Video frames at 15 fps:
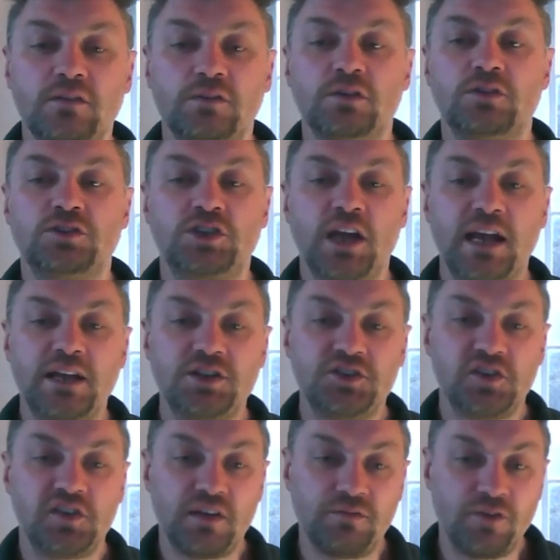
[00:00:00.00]
changes
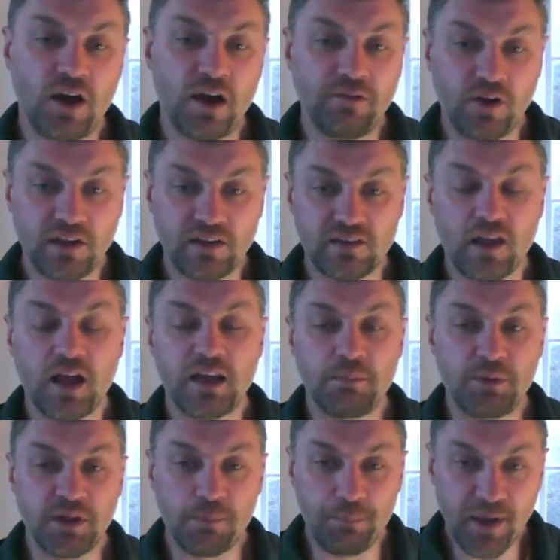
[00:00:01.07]
it very, very slightly. But
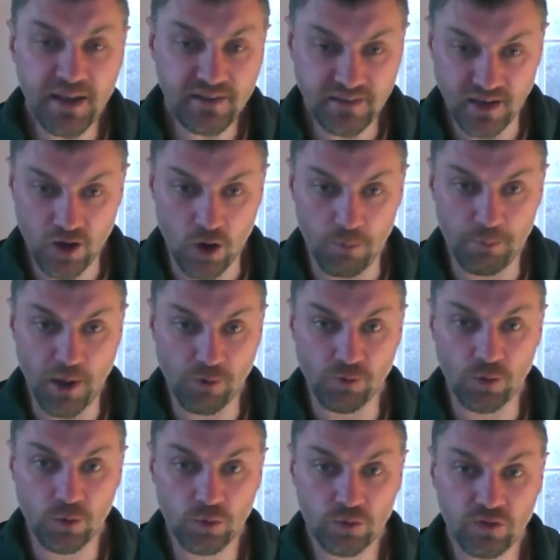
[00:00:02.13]
the basic combat
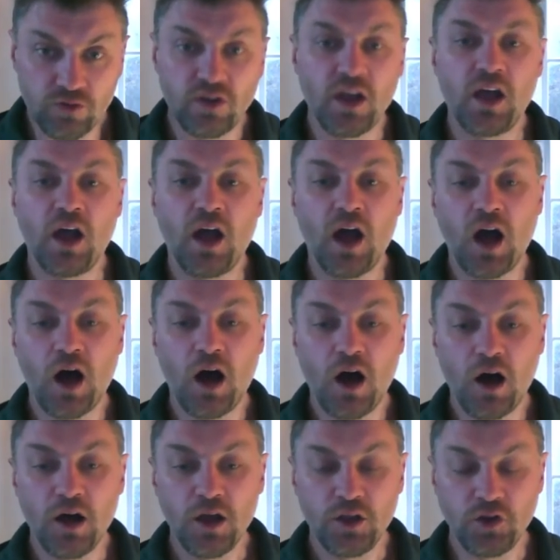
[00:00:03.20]
rules are:
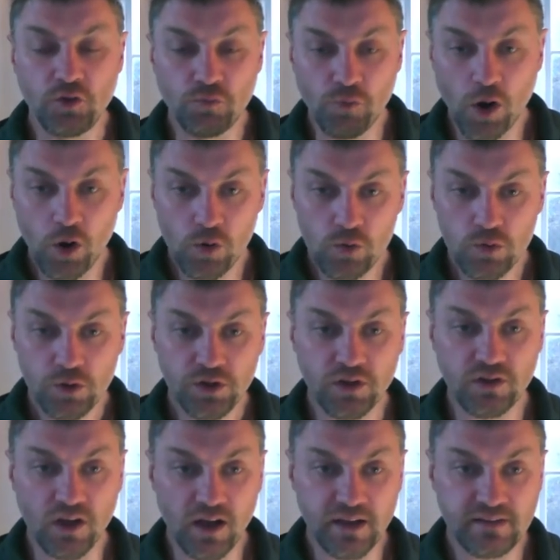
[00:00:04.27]
you roll your
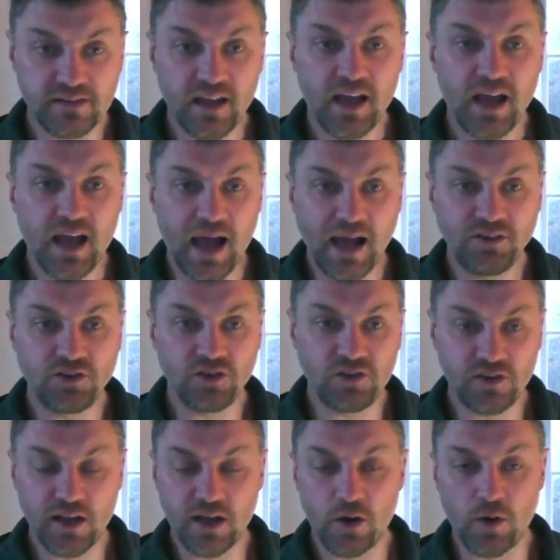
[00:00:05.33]
dice, add your
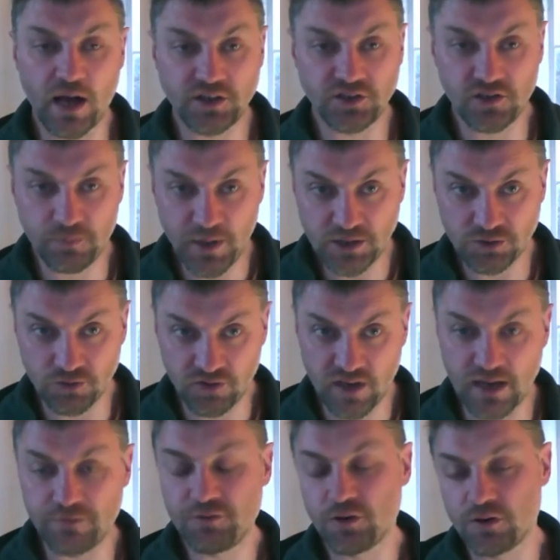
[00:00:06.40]
skill, add your special skill
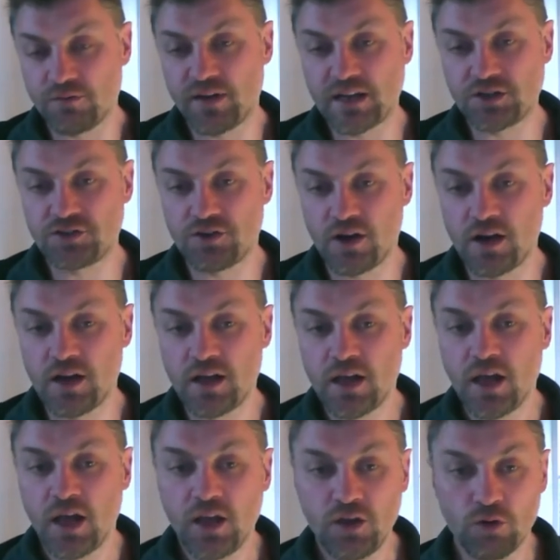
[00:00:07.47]
if you're an adventurer,
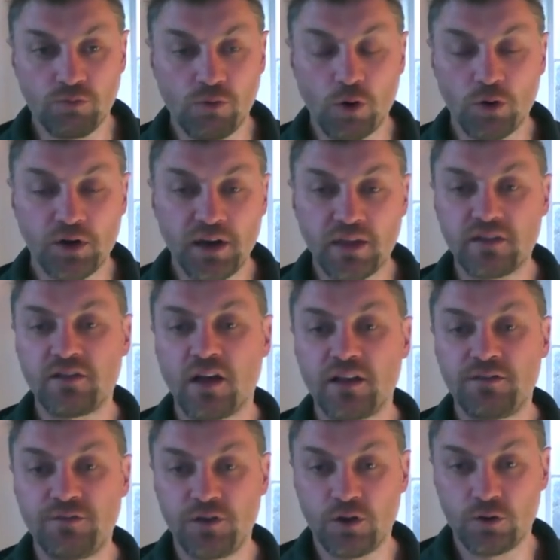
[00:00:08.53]
you'll roll another dice
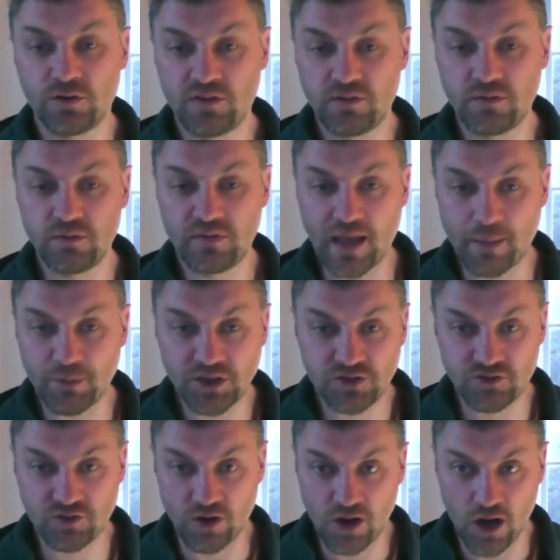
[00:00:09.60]
for your damage
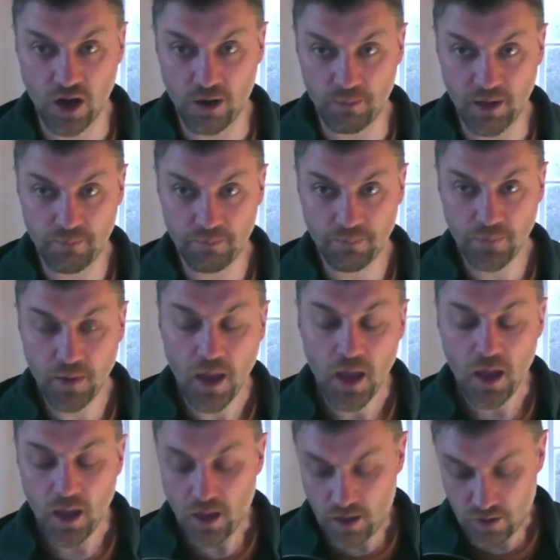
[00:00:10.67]
stroke armor.
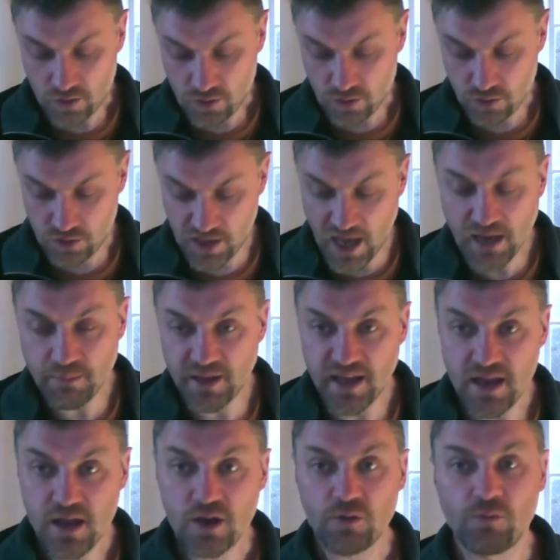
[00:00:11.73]
The enemy
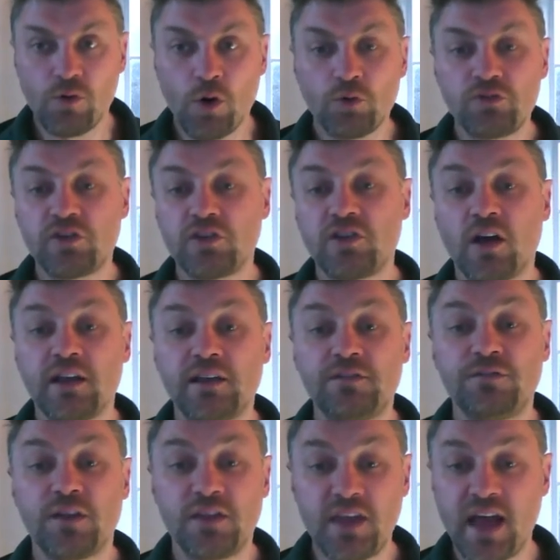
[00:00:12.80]
rolls a dice for
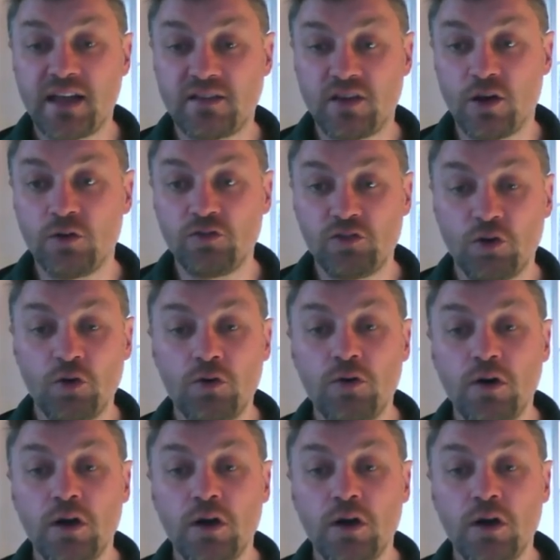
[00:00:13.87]
their total,